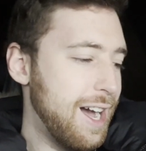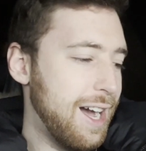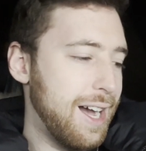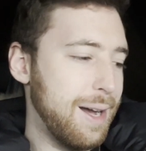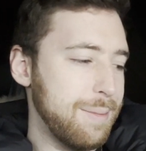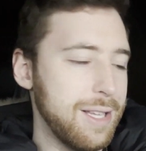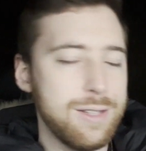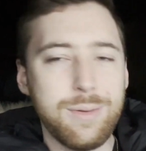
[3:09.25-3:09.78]

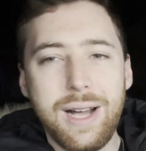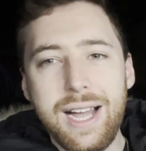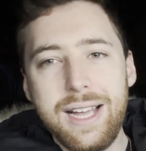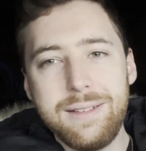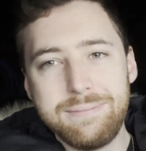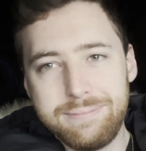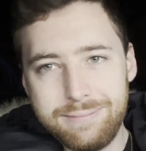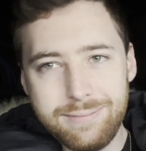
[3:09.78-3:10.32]
That's
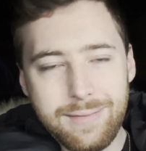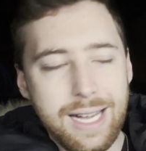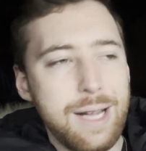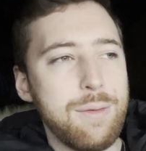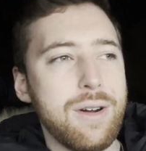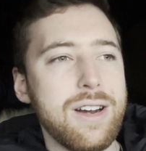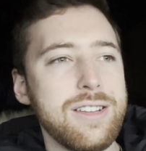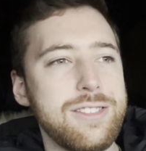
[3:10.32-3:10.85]
why
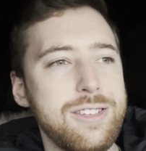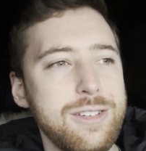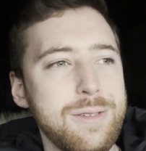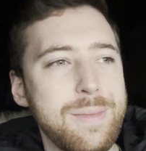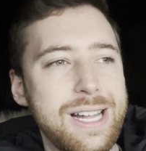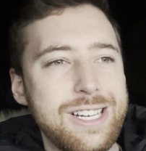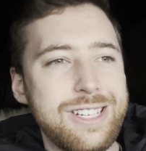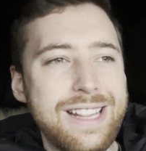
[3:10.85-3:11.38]
I wanted
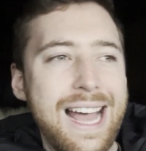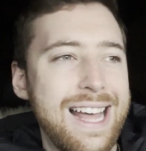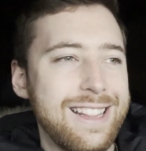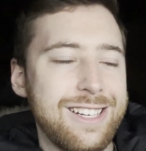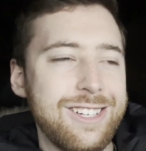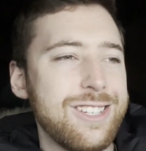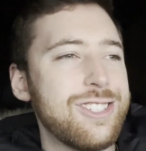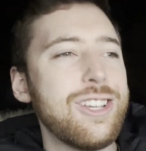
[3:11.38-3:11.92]
to mention
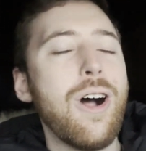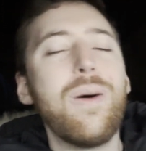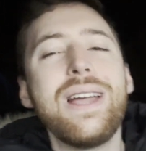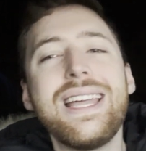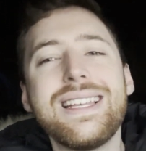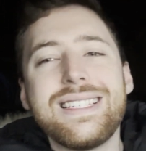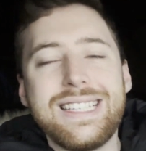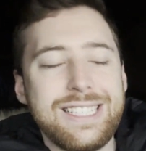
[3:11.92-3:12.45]
that. They're just
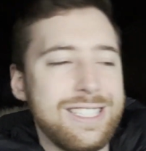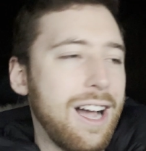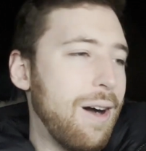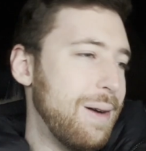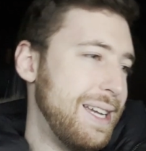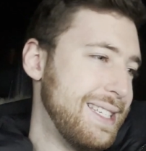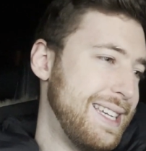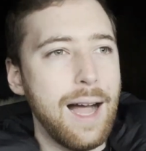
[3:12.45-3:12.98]
so easy,
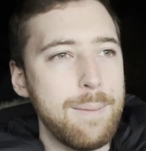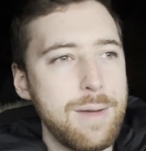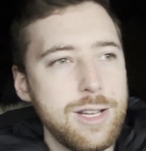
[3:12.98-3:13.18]
so easy.